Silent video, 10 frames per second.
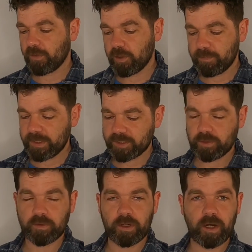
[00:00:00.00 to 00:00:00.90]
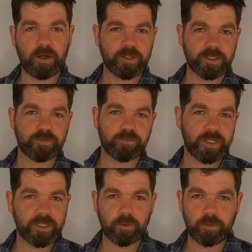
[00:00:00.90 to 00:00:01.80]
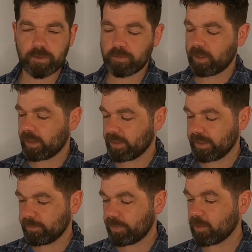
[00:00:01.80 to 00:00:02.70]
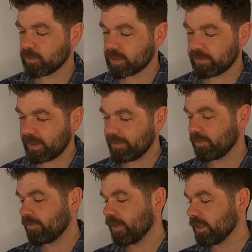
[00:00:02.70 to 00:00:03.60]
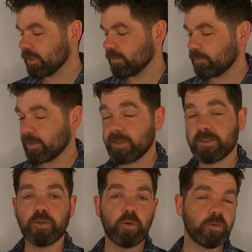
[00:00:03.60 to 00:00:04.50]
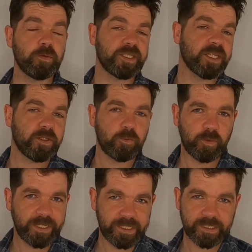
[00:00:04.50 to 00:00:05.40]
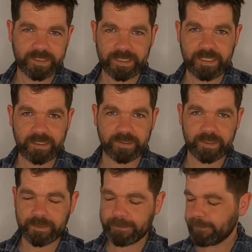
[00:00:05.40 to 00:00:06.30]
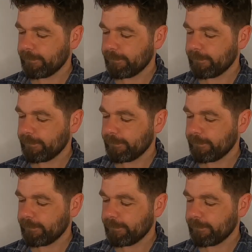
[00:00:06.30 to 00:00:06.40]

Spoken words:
firmest or hardest recoil impulse I've ever felt, but nor is it the weakest either.